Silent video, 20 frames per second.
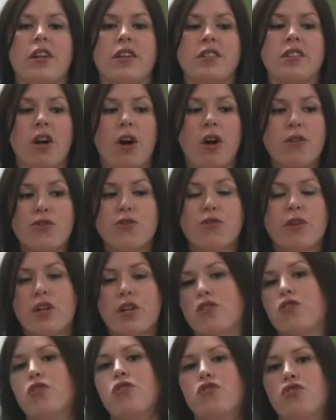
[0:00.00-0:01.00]
And the
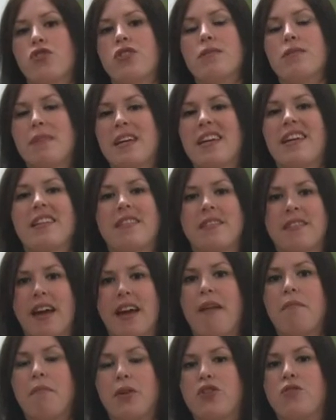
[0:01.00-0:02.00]
alterations just make it
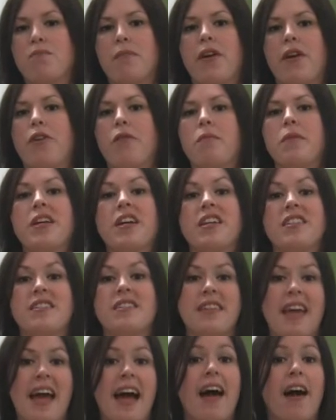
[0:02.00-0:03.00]
that much better, because
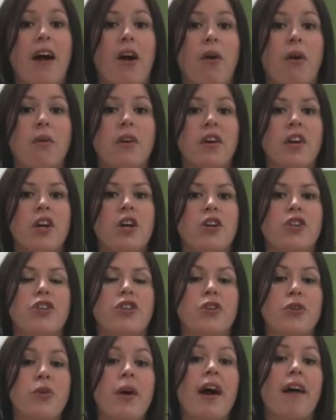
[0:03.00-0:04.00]
now
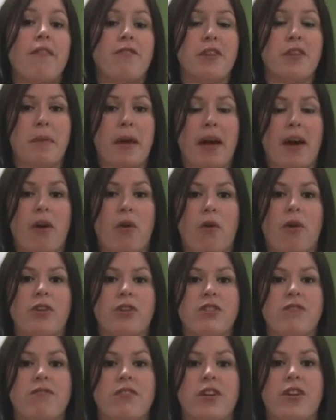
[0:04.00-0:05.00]
you have the power
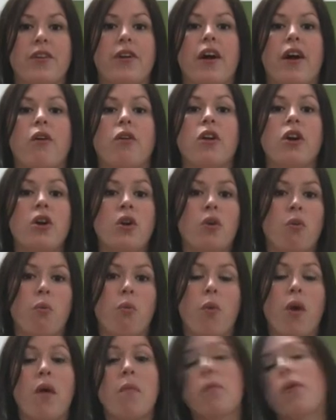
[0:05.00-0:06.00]
to figure out
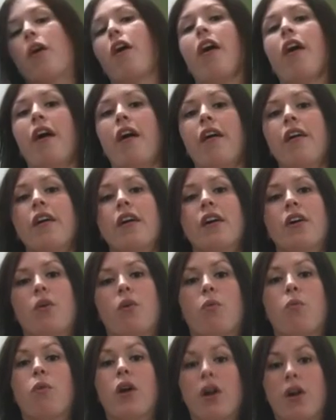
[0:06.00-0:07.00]
what bra
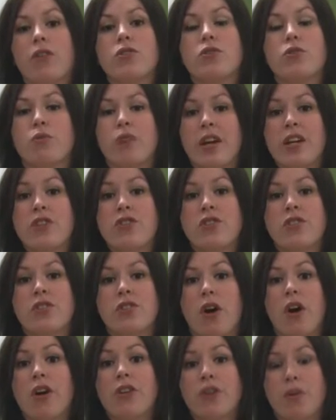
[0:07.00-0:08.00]
or what alterations
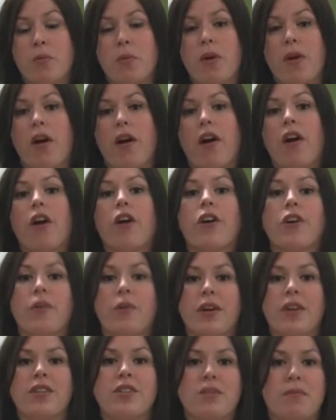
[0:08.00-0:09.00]
on your bra are
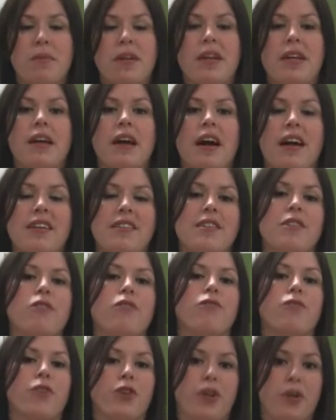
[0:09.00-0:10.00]
going to be ideal
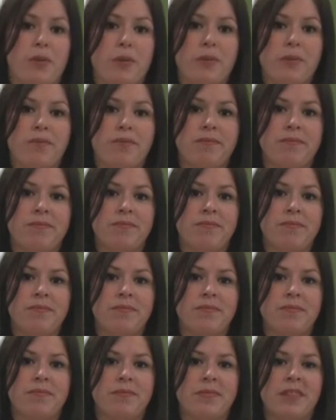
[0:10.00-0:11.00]
for you.
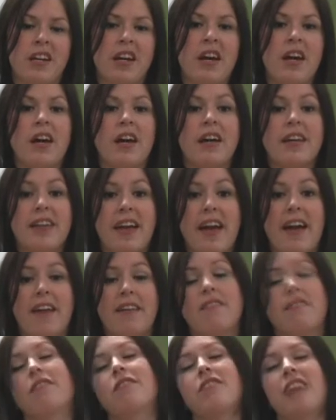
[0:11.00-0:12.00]

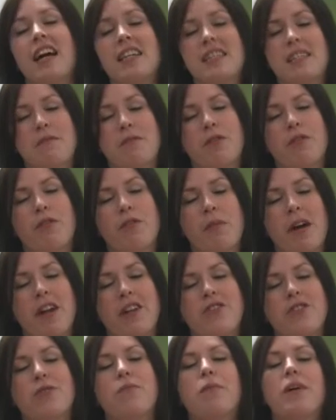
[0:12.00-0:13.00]
Again, last time I'm going to
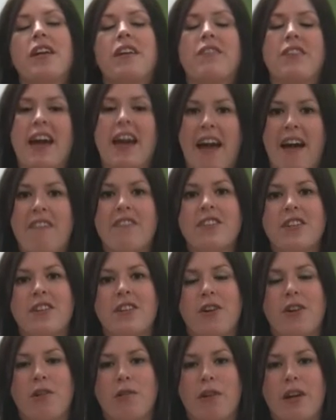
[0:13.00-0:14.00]
remind you, but if you haven't done
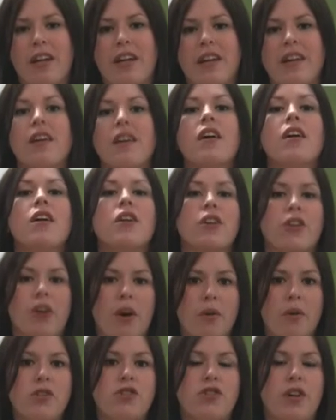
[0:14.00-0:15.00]
it already,
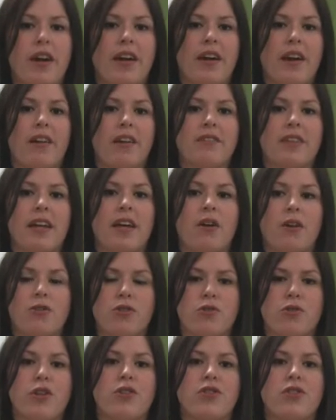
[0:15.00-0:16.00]
go and check out that
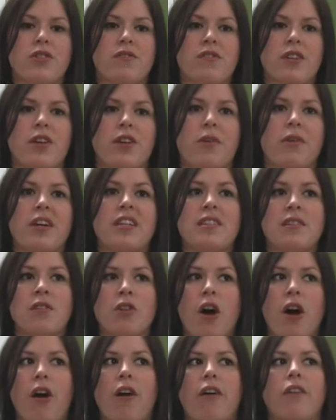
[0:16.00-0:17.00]
alterations video. It's
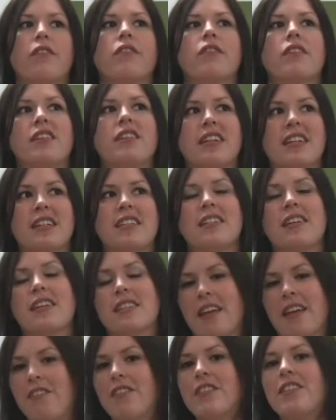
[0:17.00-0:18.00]
long, I think it's like
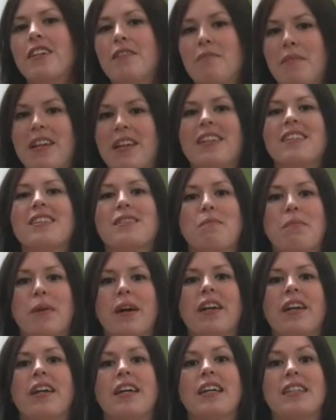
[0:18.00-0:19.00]
17 minutes,
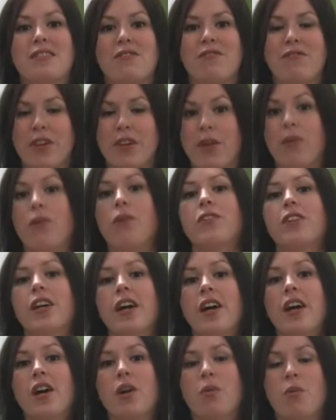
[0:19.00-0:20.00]
but it's filled
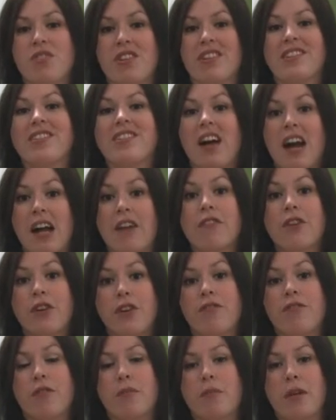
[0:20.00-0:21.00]
with a lot of good
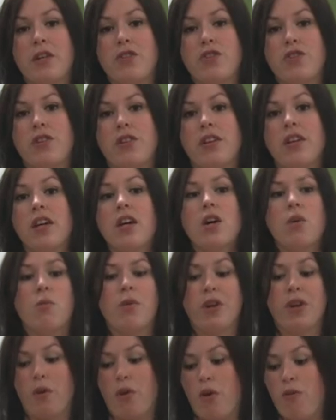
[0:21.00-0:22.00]
information.
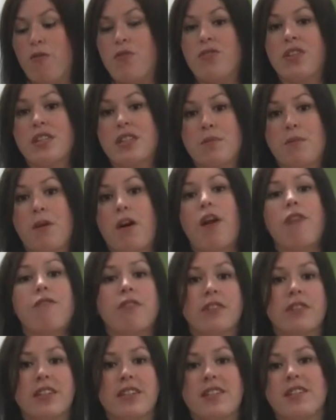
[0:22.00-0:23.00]
We go over this bra,
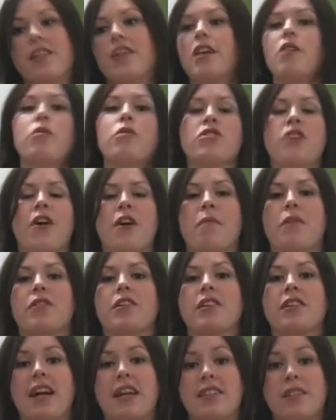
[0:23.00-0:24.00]
Felicity, we talk about
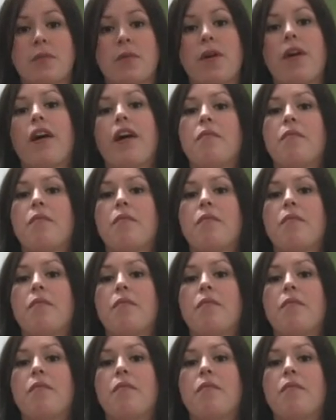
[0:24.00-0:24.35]
the classic bra.